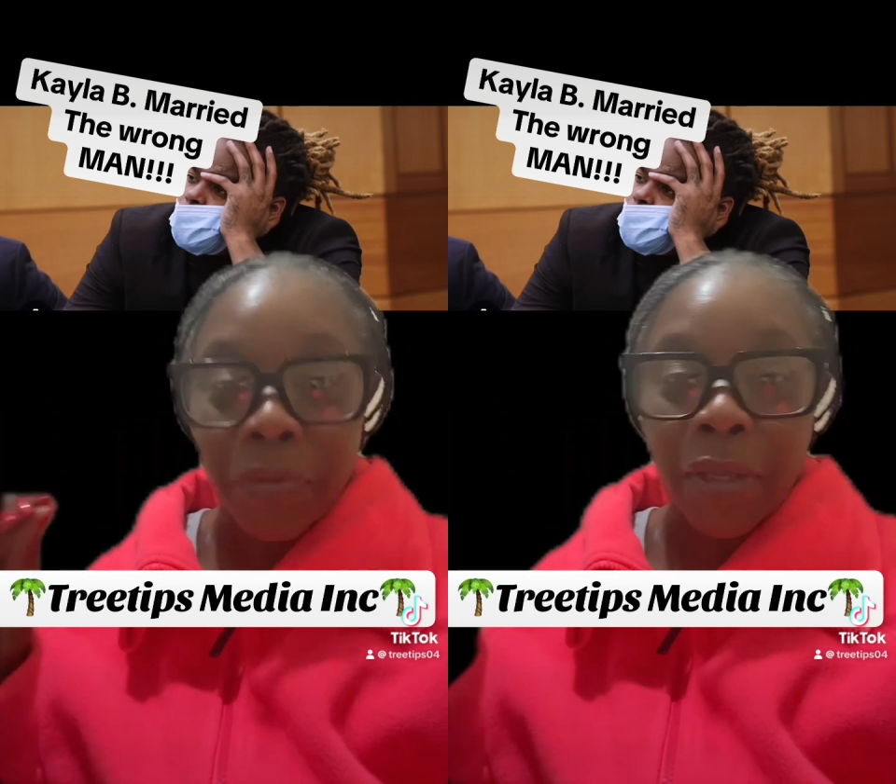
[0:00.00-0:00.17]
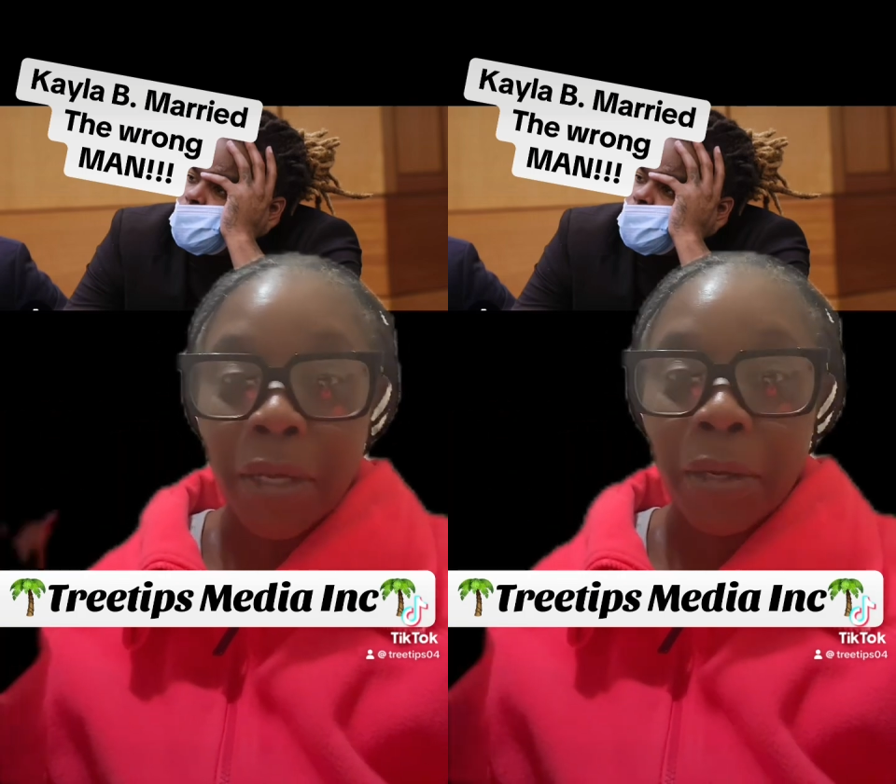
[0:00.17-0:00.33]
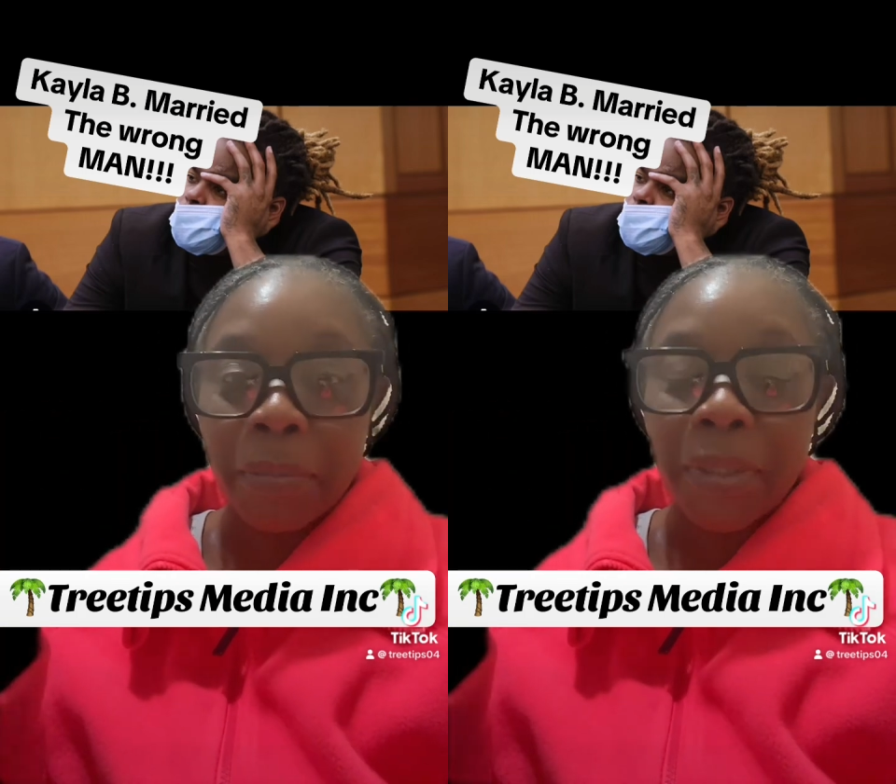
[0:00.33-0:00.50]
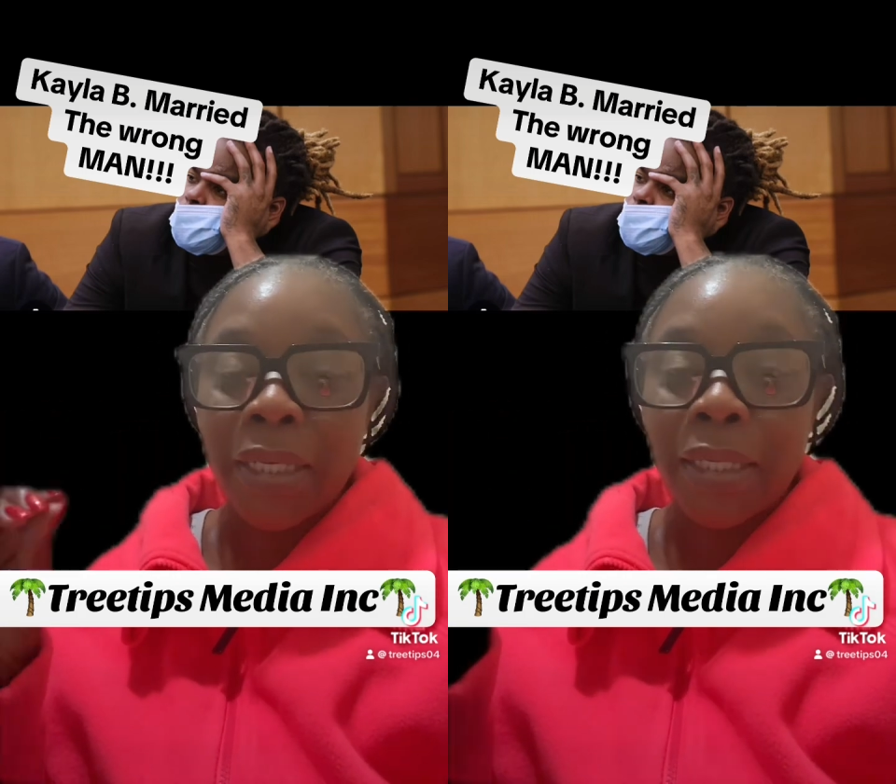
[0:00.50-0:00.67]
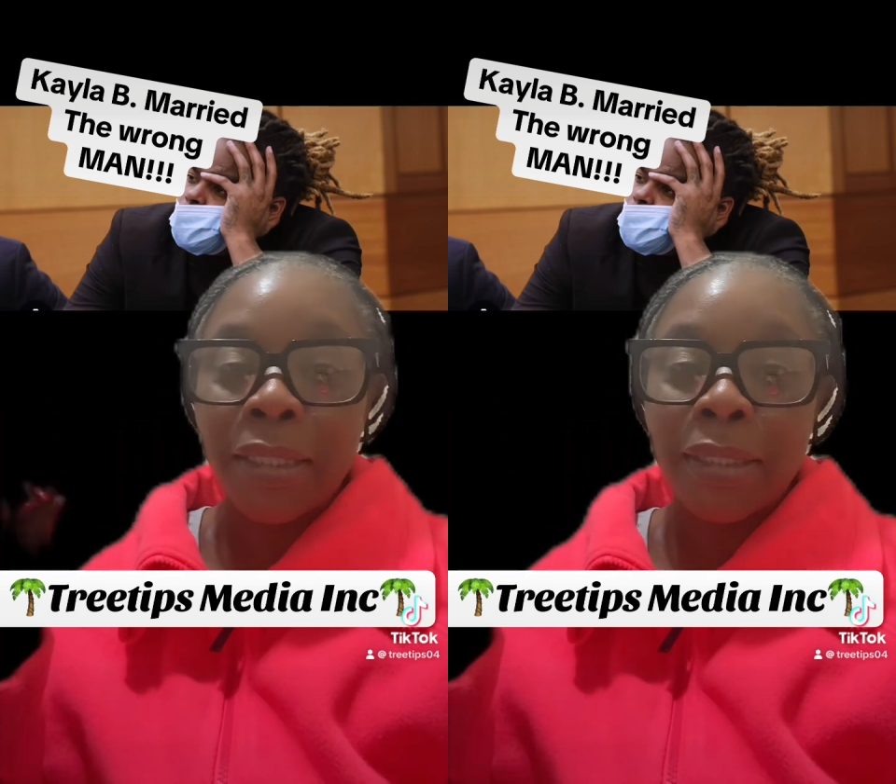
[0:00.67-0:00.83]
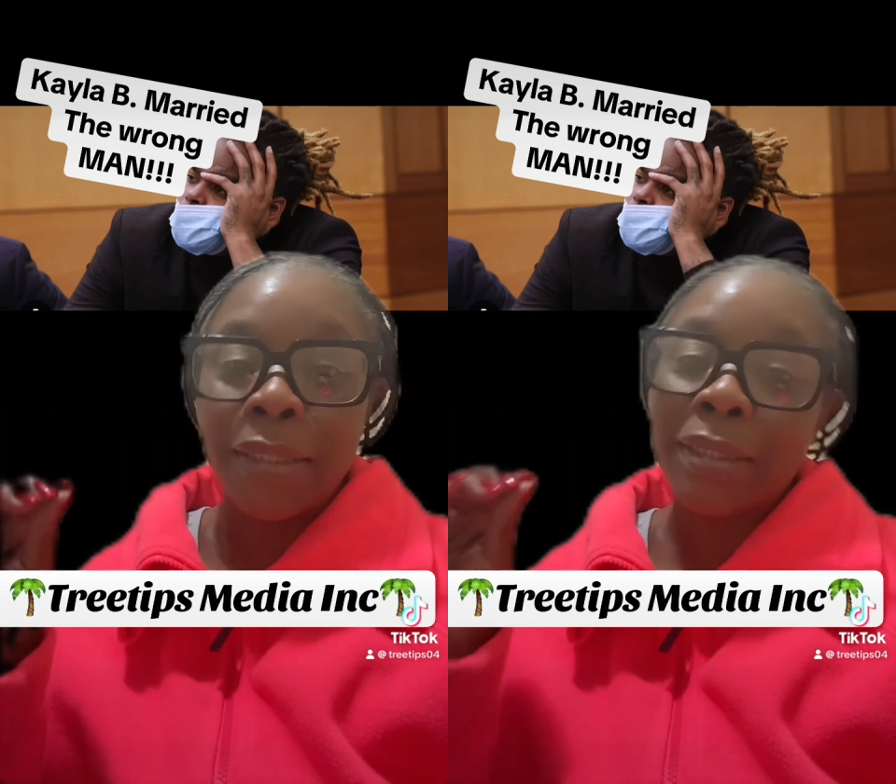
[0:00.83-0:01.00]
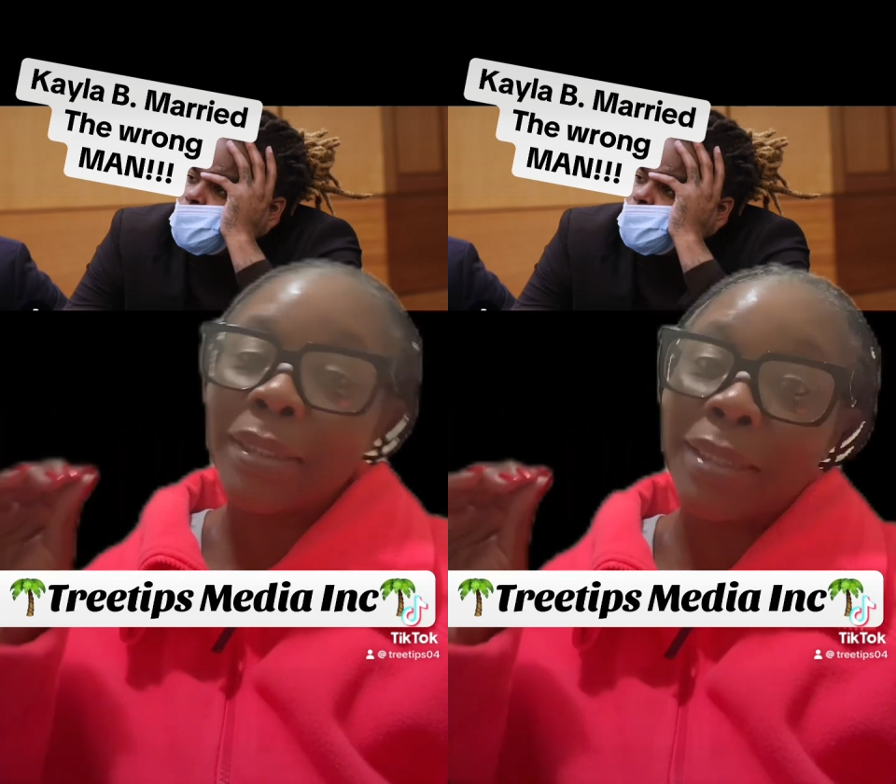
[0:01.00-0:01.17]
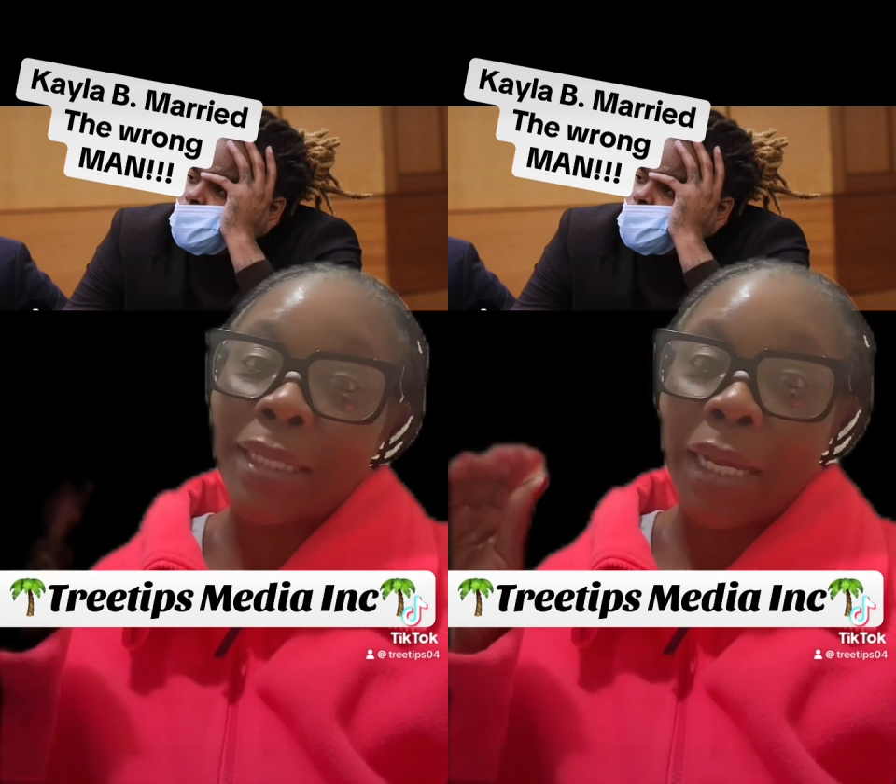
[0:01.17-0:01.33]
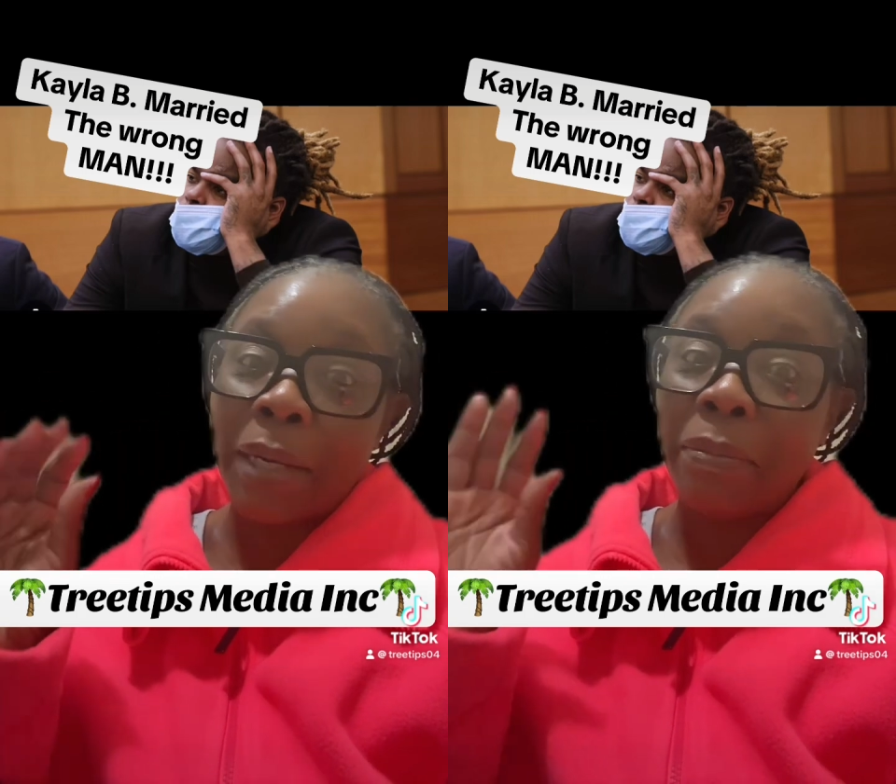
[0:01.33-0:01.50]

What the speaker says: there because it's kind